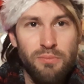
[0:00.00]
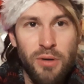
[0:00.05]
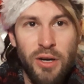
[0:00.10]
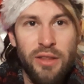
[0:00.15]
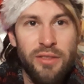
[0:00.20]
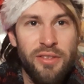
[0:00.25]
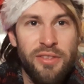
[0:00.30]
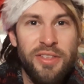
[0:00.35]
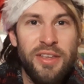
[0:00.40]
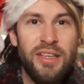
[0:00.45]

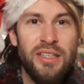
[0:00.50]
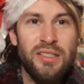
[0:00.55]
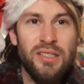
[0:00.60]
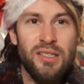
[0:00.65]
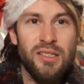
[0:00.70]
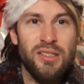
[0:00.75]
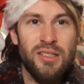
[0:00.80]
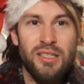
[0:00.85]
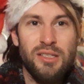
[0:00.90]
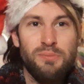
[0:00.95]
But the thing
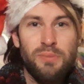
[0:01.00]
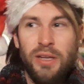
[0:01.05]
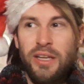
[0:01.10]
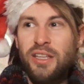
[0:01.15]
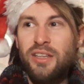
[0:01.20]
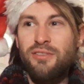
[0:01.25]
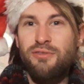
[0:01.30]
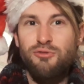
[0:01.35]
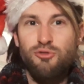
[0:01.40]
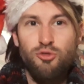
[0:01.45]
is there's
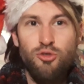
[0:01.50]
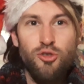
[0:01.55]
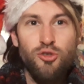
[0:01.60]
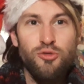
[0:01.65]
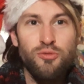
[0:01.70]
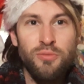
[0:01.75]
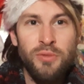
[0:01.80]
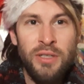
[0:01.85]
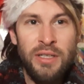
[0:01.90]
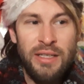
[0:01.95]
plenty of
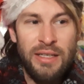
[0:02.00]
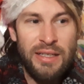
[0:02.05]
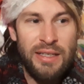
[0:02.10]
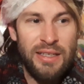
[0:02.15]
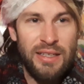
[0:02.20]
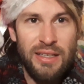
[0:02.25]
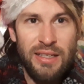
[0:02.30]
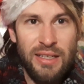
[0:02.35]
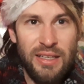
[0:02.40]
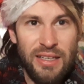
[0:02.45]
room
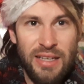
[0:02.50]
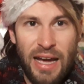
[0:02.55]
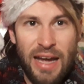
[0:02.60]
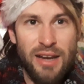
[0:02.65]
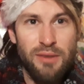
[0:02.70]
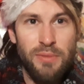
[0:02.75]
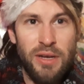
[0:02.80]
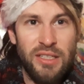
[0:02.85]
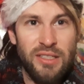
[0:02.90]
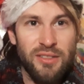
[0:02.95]
in
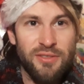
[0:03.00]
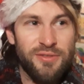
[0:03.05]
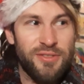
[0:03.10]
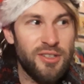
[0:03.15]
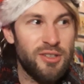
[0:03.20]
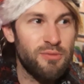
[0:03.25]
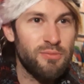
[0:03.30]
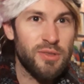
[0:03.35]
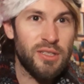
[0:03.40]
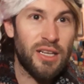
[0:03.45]
animated
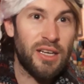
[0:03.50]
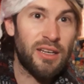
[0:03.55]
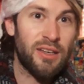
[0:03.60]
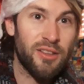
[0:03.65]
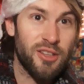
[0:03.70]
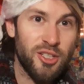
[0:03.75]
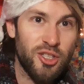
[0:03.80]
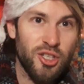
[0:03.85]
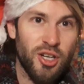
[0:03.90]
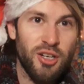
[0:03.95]
films like
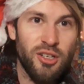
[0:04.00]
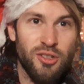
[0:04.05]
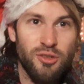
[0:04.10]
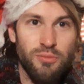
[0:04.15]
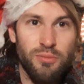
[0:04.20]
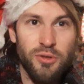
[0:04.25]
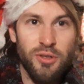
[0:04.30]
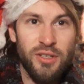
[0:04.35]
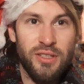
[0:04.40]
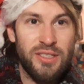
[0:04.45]
The Jungle
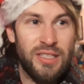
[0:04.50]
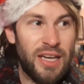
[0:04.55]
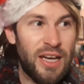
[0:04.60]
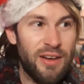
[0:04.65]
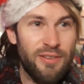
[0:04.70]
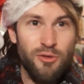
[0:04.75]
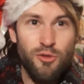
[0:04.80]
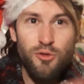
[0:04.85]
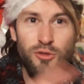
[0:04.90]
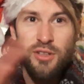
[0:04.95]
Book to
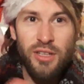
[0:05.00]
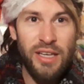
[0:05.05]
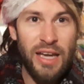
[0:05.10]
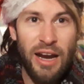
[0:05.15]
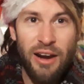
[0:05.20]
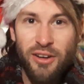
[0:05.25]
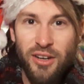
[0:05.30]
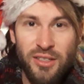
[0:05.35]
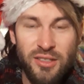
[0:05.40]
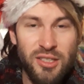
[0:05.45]
have all the
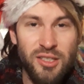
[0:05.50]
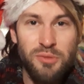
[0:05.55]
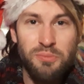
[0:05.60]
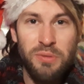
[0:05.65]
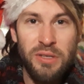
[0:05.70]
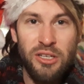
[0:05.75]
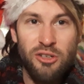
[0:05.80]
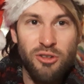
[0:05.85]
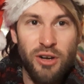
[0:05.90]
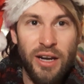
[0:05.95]
characters
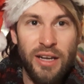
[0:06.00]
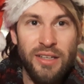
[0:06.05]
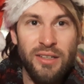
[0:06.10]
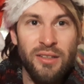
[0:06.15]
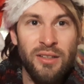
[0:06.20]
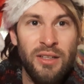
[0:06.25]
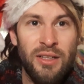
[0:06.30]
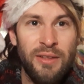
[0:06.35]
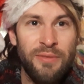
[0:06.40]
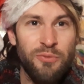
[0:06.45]
be great.
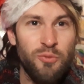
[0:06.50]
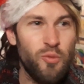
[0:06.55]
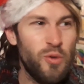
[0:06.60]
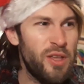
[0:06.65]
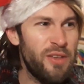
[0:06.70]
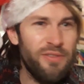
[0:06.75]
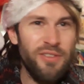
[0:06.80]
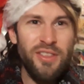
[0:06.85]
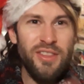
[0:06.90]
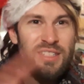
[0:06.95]
Well,
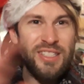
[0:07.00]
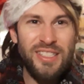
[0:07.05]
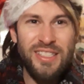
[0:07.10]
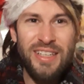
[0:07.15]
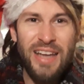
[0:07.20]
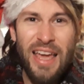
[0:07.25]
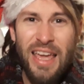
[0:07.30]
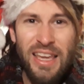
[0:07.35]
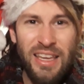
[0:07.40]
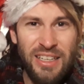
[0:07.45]
even the
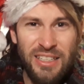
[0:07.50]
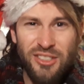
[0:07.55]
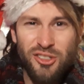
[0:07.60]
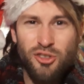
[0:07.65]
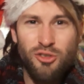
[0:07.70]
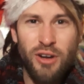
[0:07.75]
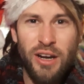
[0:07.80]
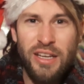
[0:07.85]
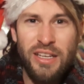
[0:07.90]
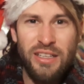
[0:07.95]
snake is
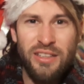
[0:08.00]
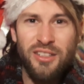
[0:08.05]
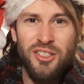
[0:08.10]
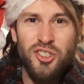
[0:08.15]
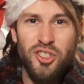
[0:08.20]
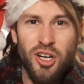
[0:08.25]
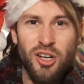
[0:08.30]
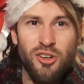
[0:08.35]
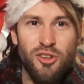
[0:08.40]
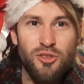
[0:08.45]
great in The
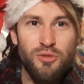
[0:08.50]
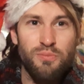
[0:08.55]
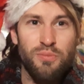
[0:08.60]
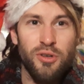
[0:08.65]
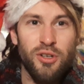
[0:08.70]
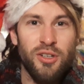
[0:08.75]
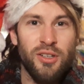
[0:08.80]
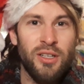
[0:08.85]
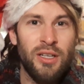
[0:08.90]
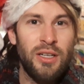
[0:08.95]
Jungle
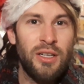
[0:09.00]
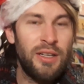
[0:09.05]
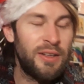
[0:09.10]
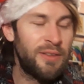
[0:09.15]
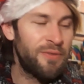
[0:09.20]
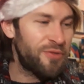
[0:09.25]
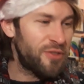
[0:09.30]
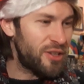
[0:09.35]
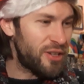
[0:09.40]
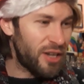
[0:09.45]
Book.
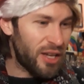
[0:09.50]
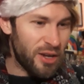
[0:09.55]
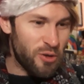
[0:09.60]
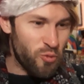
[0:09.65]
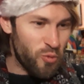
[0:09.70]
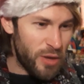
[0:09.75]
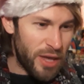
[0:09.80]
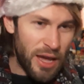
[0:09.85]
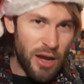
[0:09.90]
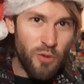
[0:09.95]
Like,
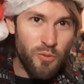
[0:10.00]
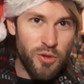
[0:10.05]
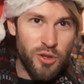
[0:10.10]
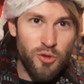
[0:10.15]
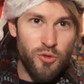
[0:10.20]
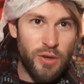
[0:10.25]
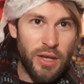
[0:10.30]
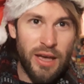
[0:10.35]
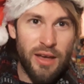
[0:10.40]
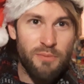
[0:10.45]
yeah,
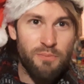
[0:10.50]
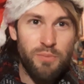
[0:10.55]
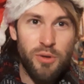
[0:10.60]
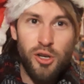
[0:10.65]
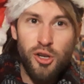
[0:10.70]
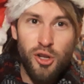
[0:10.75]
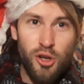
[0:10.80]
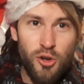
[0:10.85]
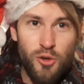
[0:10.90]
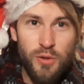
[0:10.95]
you get
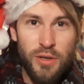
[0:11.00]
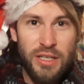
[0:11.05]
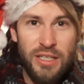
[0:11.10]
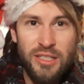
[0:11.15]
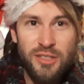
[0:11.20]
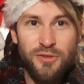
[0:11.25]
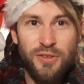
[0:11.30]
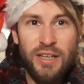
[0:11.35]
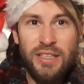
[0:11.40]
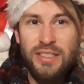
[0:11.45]
Baloo and
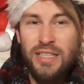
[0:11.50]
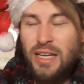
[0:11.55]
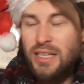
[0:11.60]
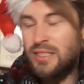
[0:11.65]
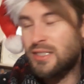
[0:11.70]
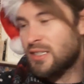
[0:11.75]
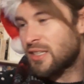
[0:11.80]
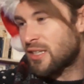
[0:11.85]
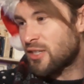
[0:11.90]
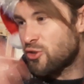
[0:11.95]
he's
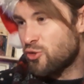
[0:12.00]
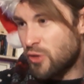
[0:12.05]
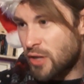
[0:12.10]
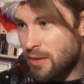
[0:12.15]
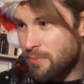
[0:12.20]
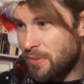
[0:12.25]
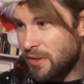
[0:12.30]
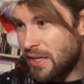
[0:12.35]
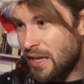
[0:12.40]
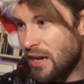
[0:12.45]
fantastic, and you
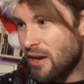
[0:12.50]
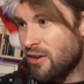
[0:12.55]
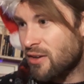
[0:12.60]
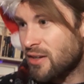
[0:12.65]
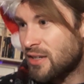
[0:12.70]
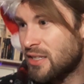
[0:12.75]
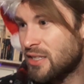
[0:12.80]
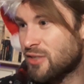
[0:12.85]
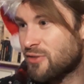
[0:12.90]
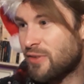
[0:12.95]
get Bagheera
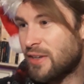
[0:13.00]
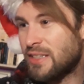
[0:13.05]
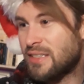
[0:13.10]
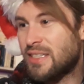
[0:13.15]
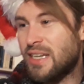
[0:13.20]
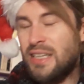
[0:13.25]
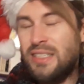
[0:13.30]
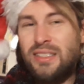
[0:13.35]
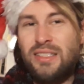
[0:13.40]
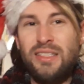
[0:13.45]
and he's
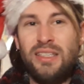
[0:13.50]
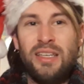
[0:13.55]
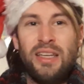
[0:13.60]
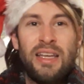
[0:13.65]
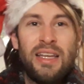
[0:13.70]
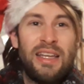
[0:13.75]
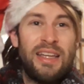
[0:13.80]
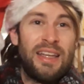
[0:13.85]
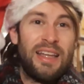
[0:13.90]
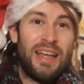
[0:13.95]
fantastic,
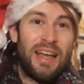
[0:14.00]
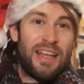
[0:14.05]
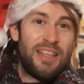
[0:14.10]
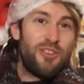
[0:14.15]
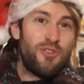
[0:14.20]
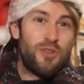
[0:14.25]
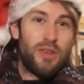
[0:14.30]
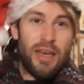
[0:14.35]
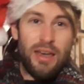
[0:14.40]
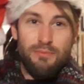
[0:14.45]
and
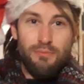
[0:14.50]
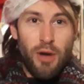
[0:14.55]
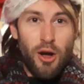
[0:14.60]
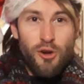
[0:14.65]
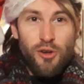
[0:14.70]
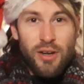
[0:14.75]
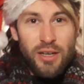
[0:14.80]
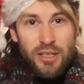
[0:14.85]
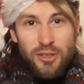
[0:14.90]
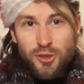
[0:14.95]
you get
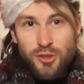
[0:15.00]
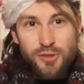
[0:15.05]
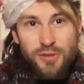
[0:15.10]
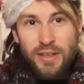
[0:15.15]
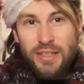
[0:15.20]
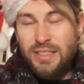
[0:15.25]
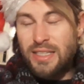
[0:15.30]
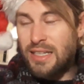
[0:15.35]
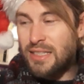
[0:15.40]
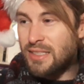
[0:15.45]
Mowgli who's
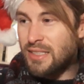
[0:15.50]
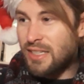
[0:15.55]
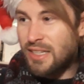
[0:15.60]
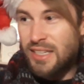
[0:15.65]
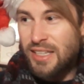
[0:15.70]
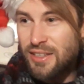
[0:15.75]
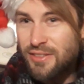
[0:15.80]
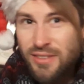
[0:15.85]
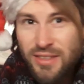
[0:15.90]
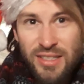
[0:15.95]
fantastic, and
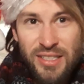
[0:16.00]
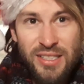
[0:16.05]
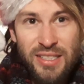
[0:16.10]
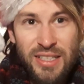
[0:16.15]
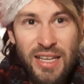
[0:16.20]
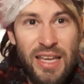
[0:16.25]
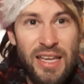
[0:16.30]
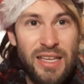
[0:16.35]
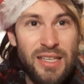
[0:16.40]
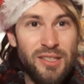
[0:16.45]
even the
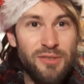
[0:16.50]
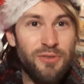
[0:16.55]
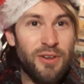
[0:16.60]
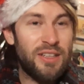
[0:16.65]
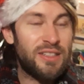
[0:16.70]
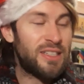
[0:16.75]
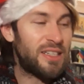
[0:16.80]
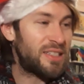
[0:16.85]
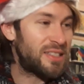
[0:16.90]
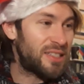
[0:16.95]
snake is
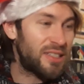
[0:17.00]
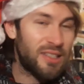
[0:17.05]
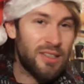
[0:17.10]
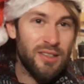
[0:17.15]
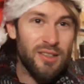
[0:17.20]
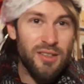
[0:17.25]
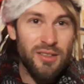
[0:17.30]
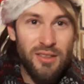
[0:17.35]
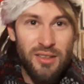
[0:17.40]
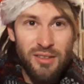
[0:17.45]
fantastic,
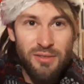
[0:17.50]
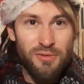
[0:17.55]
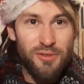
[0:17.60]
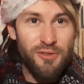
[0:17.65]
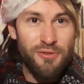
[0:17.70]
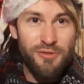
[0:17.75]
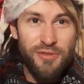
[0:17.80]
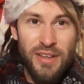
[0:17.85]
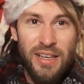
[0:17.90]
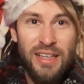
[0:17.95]
and the
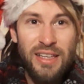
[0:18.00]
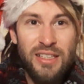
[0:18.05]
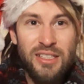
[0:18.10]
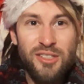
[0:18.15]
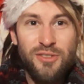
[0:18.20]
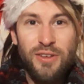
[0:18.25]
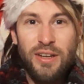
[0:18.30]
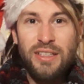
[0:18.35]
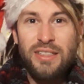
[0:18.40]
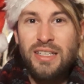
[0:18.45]
villain is
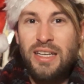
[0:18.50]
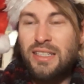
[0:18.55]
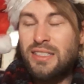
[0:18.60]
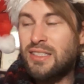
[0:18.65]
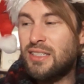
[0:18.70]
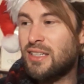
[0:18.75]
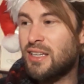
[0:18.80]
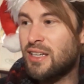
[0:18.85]
fantastic.